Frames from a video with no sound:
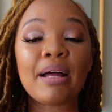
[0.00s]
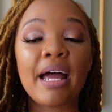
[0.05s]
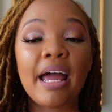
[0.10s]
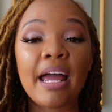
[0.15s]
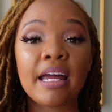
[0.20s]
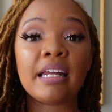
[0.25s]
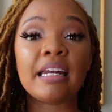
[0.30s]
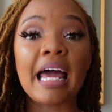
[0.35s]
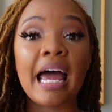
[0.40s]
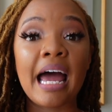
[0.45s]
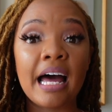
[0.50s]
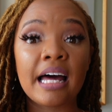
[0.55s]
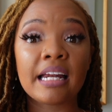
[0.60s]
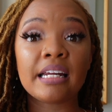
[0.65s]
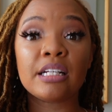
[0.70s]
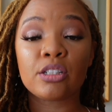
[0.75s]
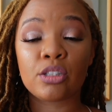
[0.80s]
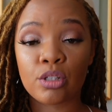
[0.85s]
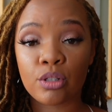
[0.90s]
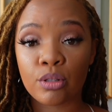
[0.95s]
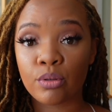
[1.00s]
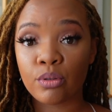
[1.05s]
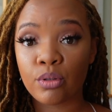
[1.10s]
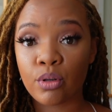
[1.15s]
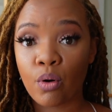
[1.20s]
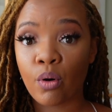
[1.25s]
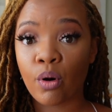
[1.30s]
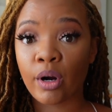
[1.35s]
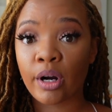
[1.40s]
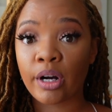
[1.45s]
and add it to
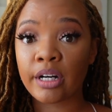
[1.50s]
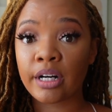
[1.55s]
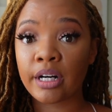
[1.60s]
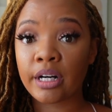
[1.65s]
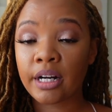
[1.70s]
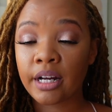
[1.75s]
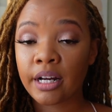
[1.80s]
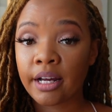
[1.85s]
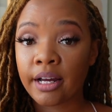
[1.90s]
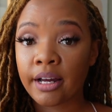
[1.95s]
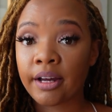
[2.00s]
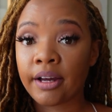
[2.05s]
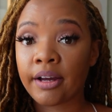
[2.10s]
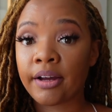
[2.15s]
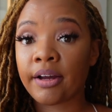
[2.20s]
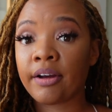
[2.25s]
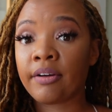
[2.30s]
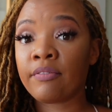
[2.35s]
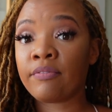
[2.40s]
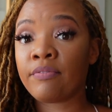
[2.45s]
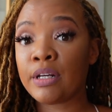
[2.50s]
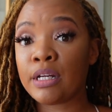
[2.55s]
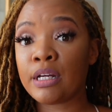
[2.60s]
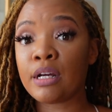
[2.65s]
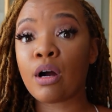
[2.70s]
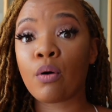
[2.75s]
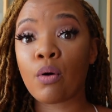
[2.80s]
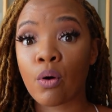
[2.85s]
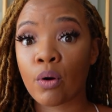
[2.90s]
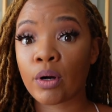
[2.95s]
your
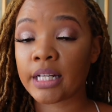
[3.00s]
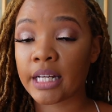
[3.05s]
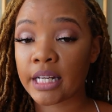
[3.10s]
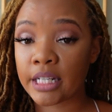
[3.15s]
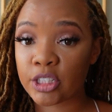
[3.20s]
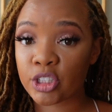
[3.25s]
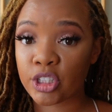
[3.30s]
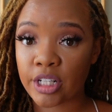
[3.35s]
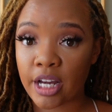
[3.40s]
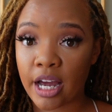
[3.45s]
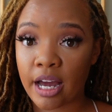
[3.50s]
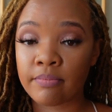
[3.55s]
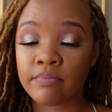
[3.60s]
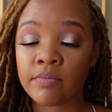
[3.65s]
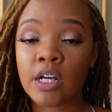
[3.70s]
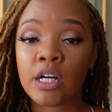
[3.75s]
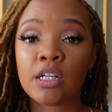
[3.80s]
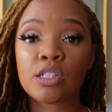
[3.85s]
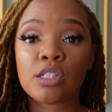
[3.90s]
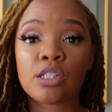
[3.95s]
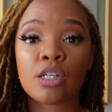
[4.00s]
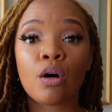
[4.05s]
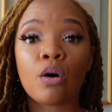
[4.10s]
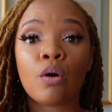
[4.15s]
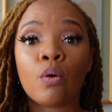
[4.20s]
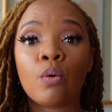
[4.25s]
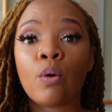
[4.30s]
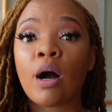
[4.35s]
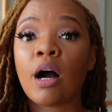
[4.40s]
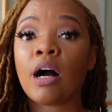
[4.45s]
video on InShot. So
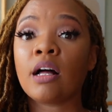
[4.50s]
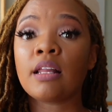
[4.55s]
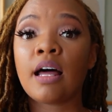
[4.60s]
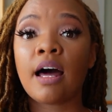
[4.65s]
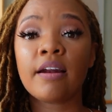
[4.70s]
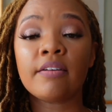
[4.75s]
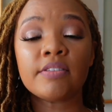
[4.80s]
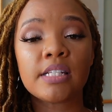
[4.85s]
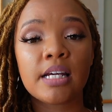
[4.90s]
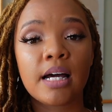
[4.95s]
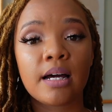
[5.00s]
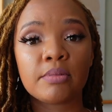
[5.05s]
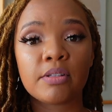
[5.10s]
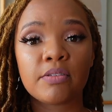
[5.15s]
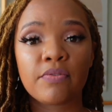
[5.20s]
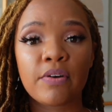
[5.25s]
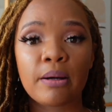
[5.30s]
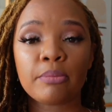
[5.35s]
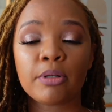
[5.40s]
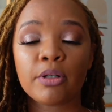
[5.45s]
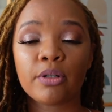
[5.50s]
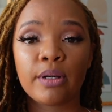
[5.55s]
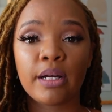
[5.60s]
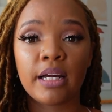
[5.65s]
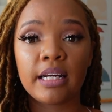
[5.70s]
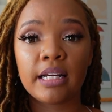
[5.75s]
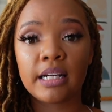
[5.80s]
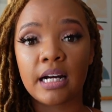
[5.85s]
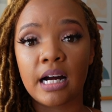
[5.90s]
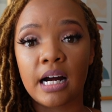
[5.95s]
a lot of times if I'm
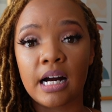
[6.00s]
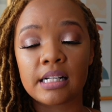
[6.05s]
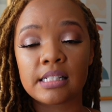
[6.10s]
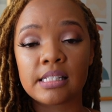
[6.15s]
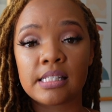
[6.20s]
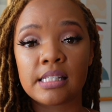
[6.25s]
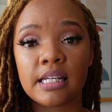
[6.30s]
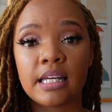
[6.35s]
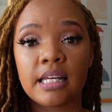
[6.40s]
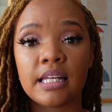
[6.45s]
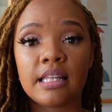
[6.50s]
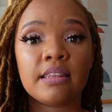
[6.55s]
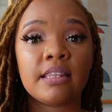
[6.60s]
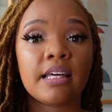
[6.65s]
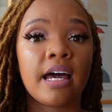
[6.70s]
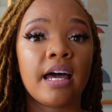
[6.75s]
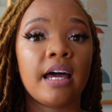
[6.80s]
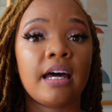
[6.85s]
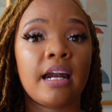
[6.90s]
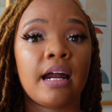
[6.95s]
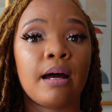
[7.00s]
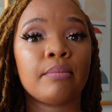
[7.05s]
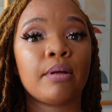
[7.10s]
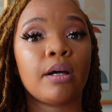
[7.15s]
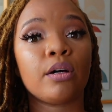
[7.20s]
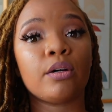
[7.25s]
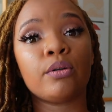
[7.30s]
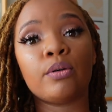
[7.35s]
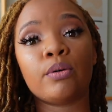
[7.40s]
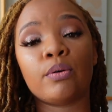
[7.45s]
creating content that I'm
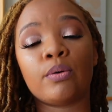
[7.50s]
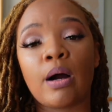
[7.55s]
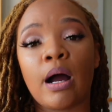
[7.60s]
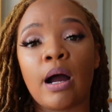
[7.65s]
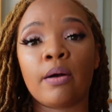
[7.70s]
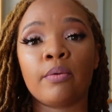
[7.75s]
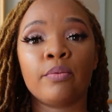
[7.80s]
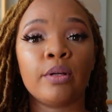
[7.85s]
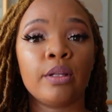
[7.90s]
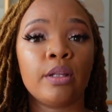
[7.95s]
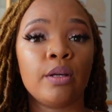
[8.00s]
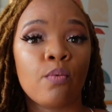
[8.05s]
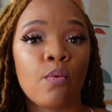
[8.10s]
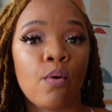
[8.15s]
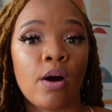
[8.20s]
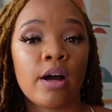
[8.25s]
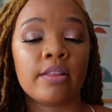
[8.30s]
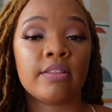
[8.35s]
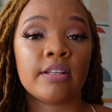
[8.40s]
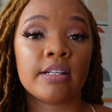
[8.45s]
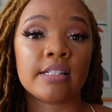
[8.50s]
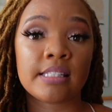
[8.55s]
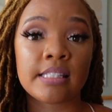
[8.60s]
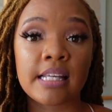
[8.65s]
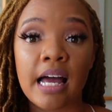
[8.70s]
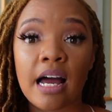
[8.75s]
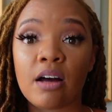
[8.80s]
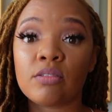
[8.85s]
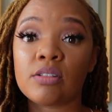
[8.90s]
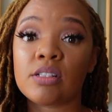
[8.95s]
like, ooh, I really want this
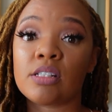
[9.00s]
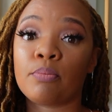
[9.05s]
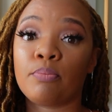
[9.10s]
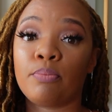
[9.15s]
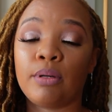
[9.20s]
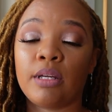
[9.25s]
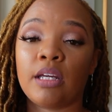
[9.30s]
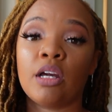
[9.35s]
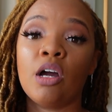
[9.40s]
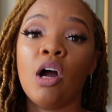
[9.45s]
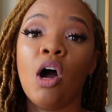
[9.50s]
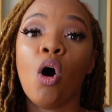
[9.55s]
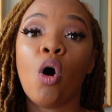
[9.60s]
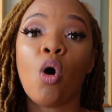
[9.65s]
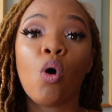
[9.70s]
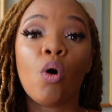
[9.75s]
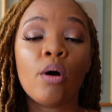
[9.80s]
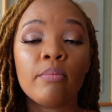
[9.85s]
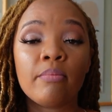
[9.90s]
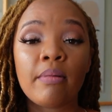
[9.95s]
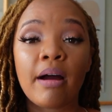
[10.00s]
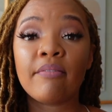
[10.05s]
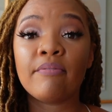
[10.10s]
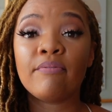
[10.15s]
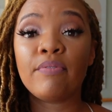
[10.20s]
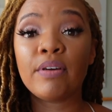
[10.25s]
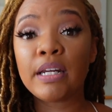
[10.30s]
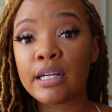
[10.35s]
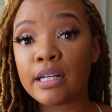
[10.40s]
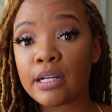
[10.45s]
sound to be on my
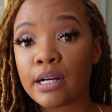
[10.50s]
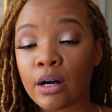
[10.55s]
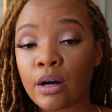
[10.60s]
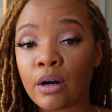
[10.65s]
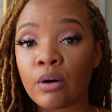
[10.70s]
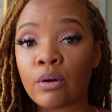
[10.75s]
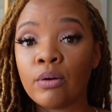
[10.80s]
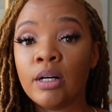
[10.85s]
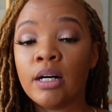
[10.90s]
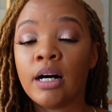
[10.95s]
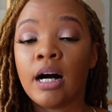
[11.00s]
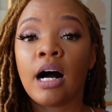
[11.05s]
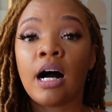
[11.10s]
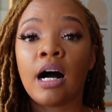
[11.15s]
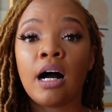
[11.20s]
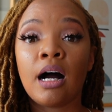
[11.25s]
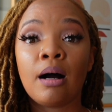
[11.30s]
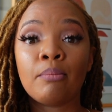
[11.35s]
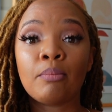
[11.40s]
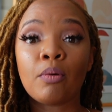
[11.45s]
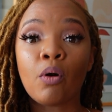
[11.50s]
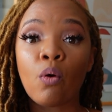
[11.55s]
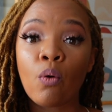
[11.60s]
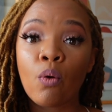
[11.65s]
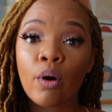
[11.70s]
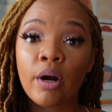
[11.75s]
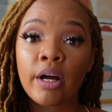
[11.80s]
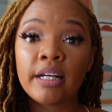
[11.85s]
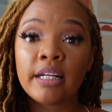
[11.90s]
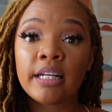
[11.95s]
video
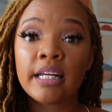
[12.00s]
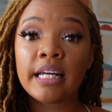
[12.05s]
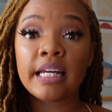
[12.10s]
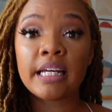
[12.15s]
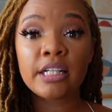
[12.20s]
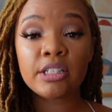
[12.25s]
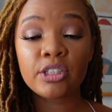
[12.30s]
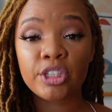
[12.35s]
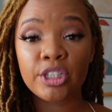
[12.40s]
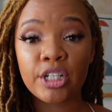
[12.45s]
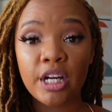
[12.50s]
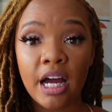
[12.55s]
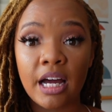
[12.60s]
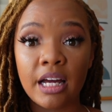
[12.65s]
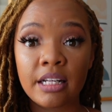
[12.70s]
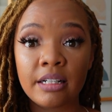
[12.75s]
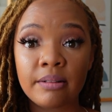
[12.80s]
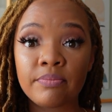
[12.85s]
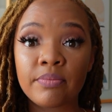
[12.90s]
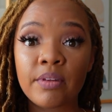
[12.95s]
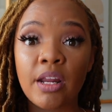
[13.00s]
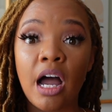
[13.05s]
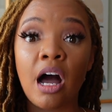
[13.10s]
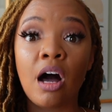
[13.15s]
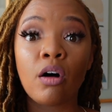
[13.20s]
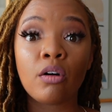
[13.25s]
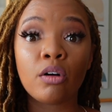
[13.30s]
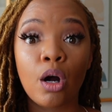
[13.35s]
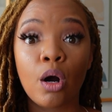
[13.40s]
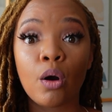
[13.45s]
on InShot,
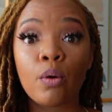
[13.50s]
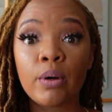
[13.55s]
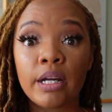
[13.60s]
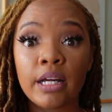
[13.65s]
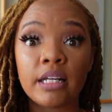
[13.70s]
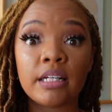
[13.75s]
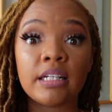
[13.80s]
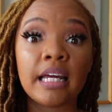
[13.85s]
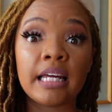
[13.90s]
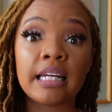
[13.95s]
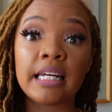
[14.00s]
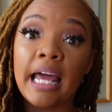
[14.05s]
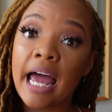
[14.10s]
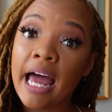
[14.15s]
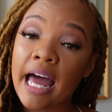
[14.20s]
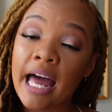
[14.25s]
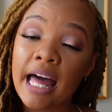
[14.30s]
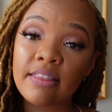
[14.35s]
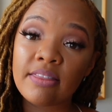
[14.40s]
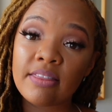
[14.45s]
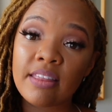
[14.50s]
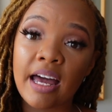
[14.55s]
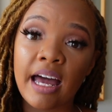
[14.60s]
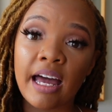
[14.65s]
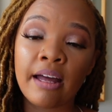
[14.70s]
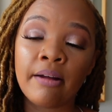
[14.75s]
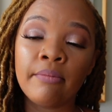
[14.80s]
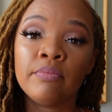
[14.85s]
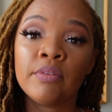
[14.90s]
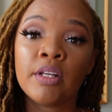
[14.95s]
I'll go in and add
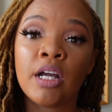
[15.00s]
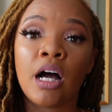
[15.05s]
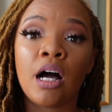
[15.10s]
that.